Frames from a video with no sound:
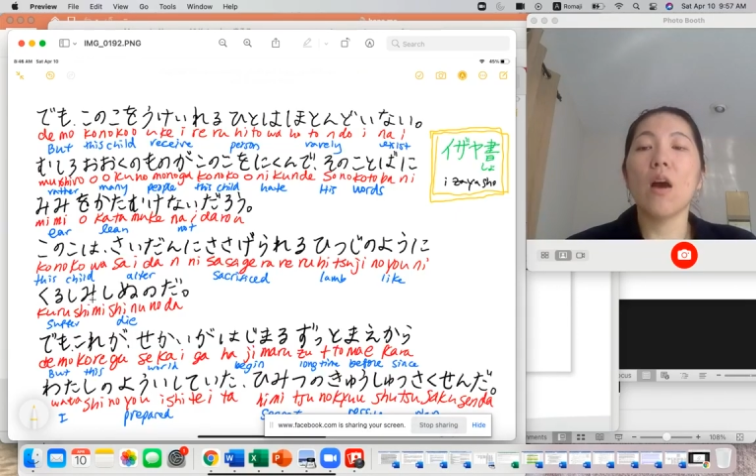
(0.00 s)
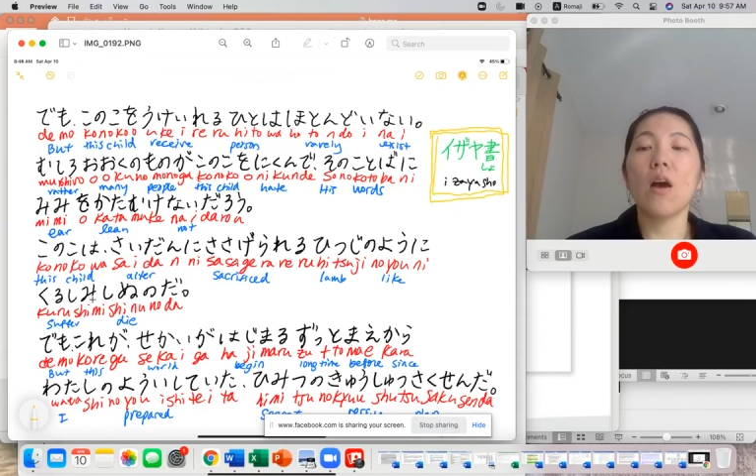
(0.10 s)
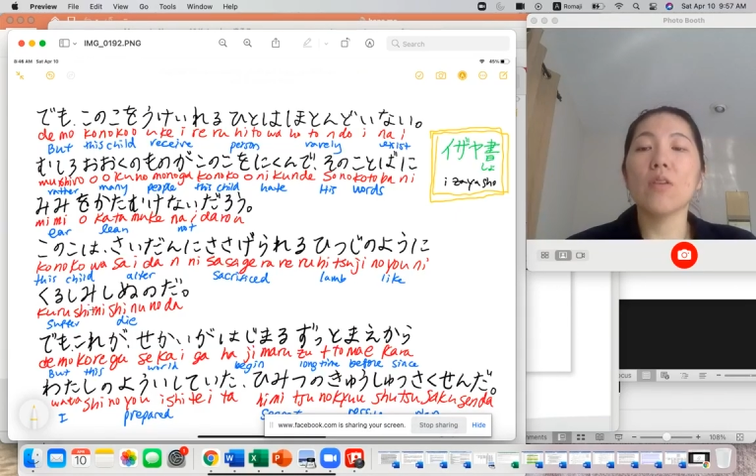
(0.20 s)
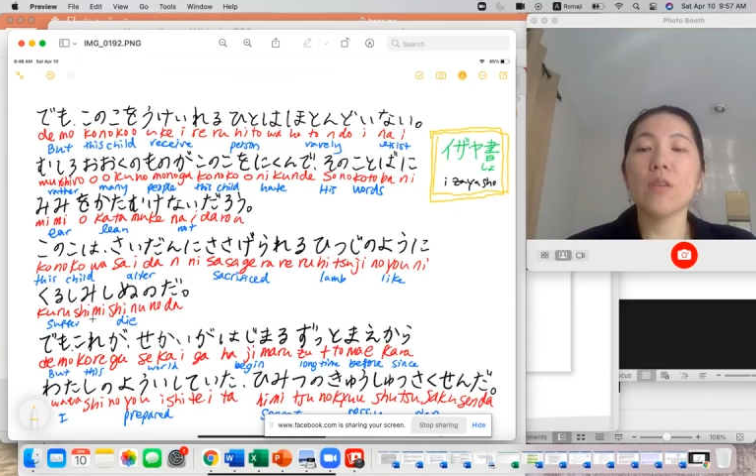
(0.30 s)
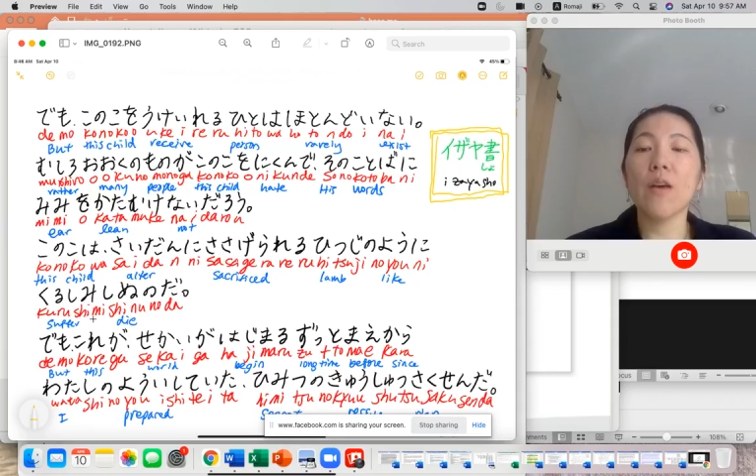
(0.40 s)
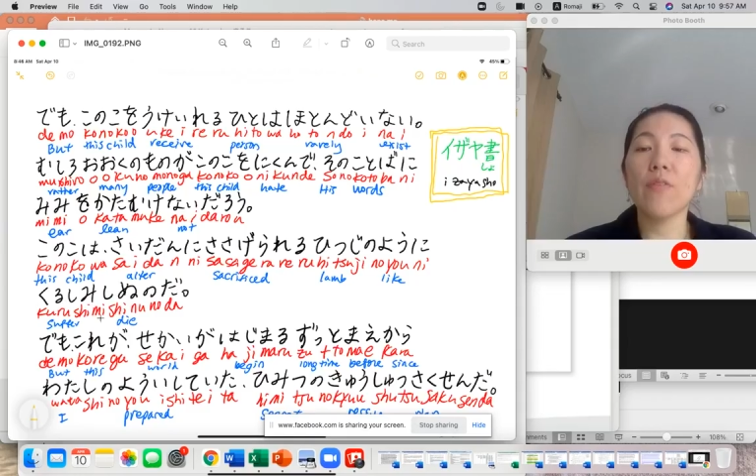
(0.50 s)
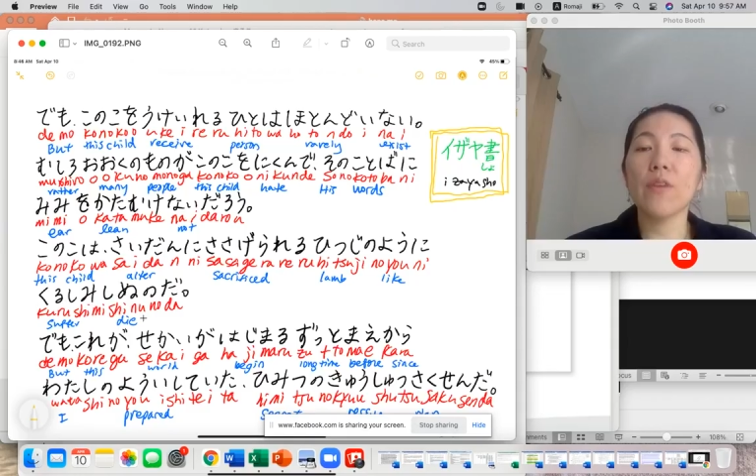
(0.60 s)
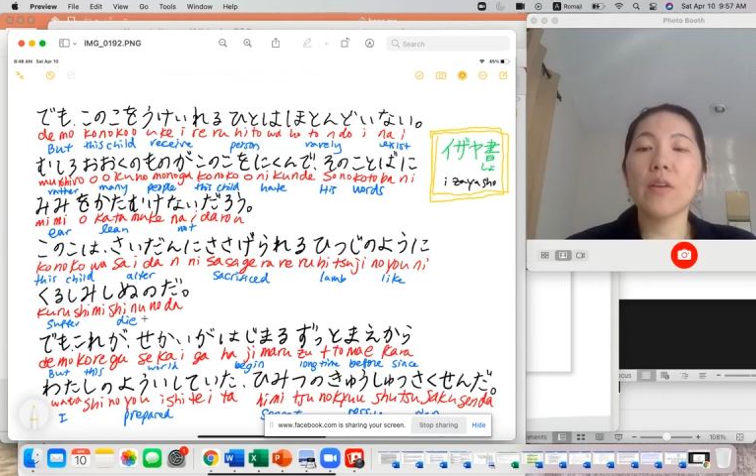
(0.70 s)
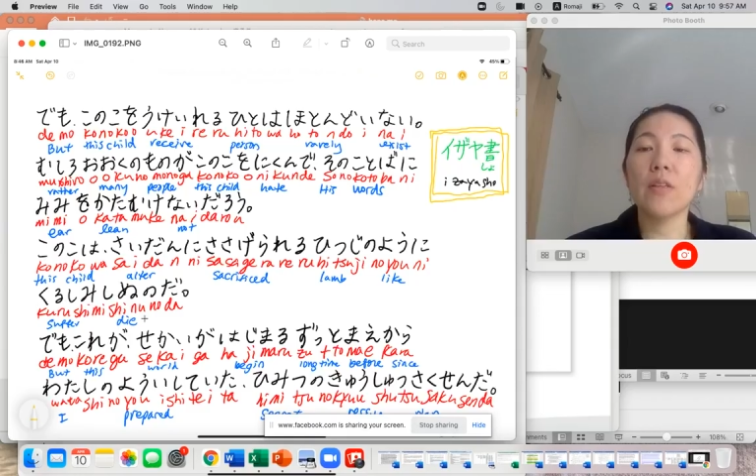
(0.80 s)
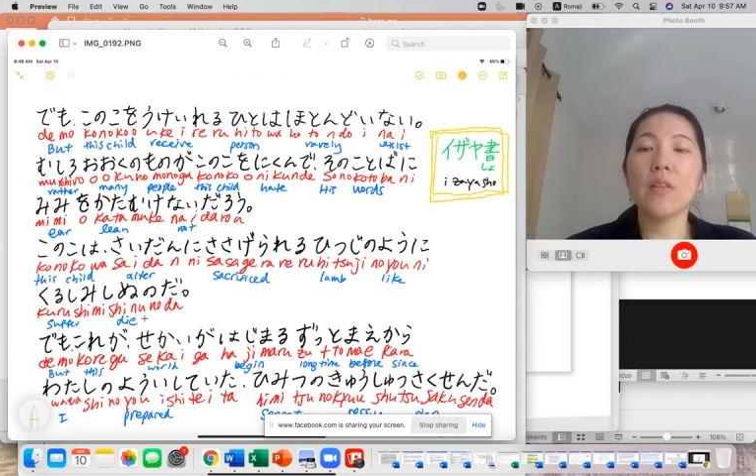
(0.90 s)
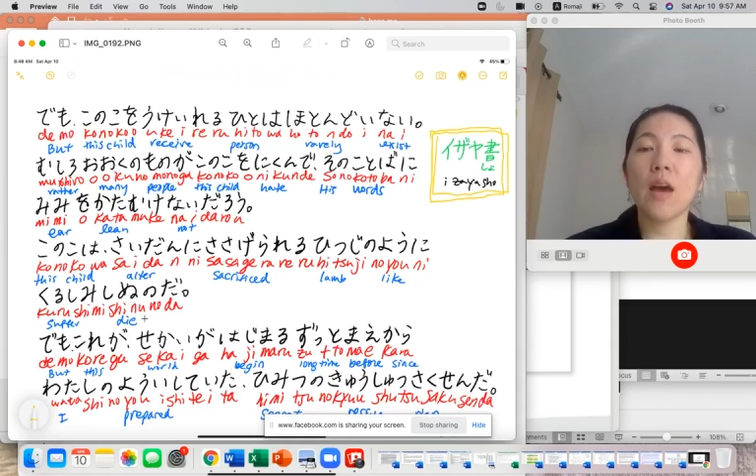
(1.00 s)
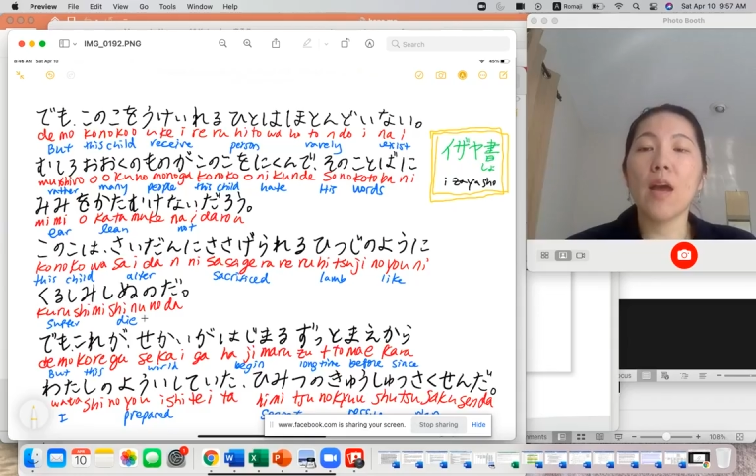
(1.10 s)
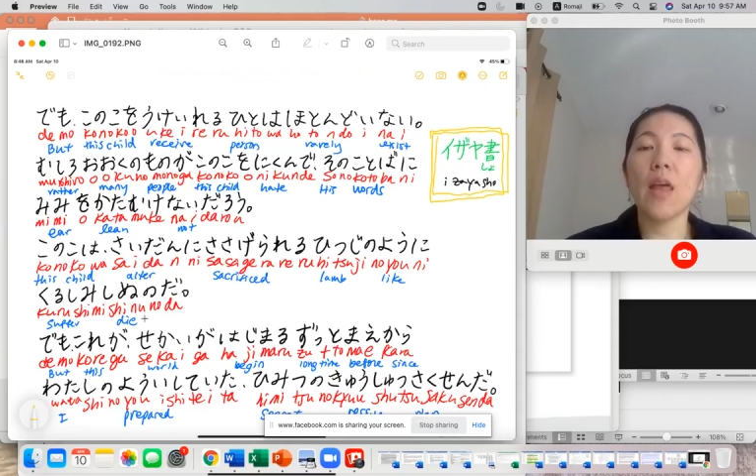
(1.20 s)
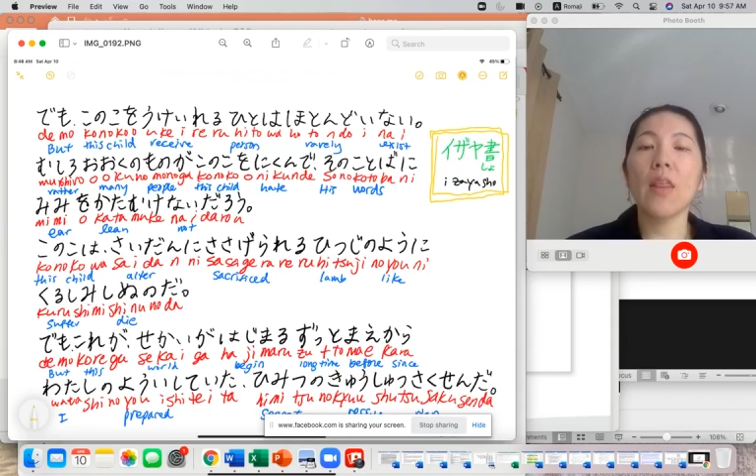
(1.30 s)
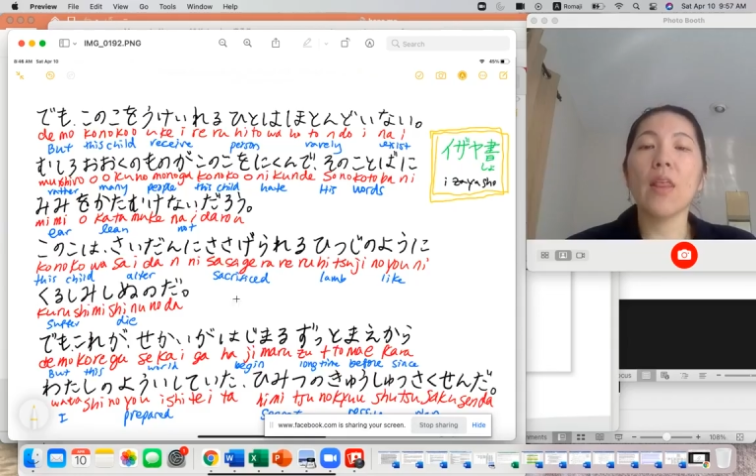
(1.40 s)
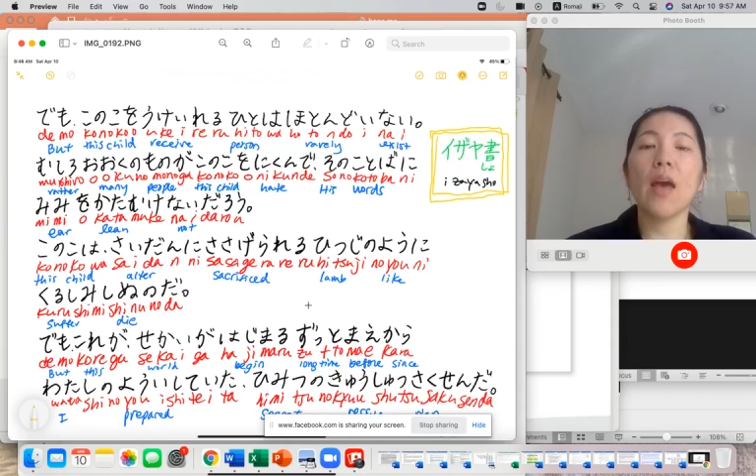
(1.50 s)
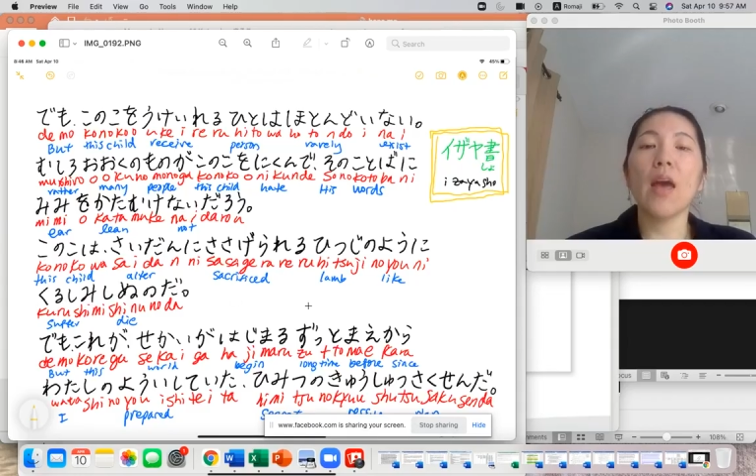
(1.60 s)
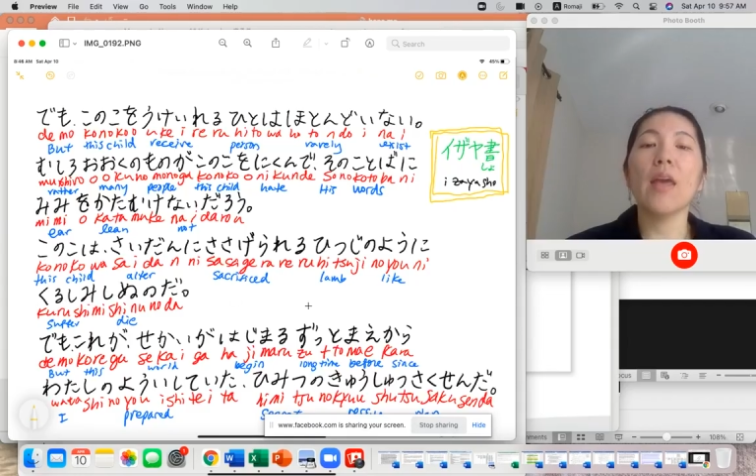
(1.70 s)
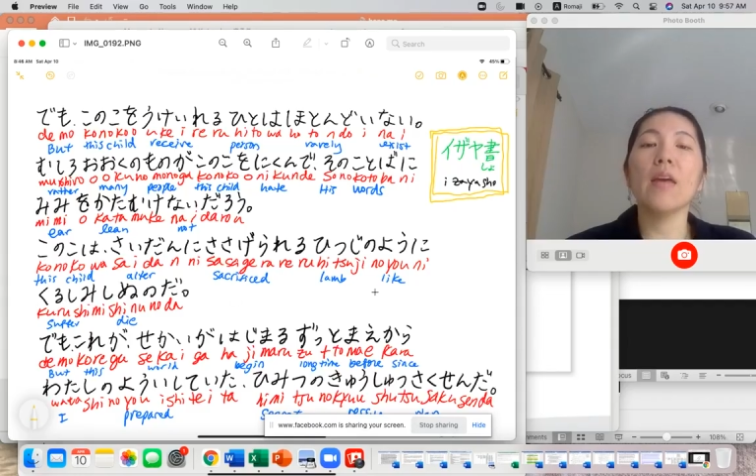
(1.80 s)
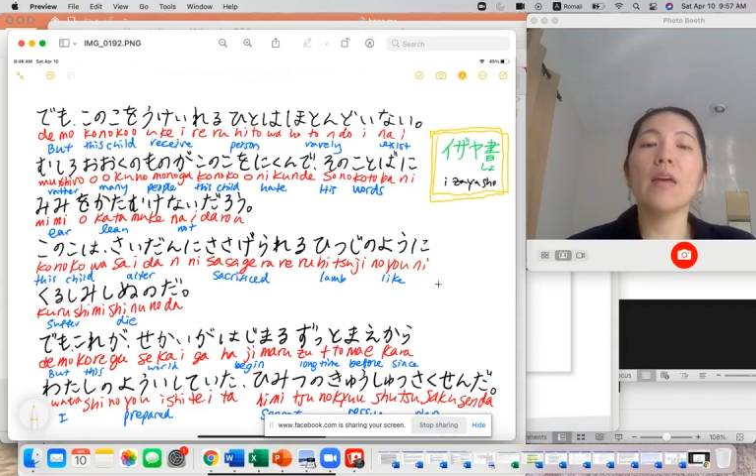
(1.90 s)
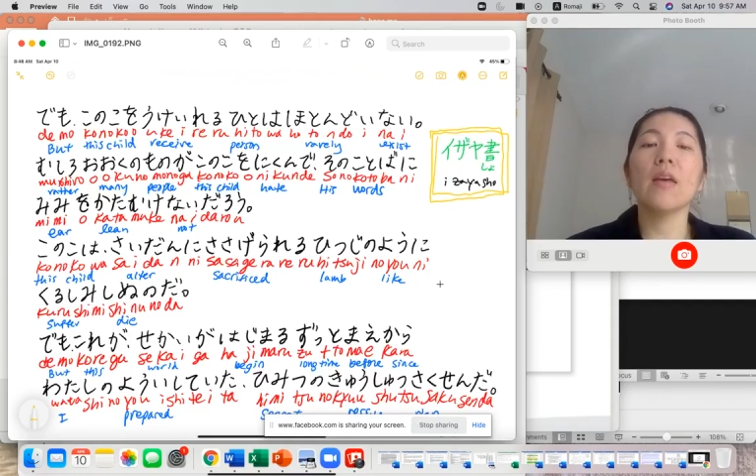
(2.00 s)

suffer and die like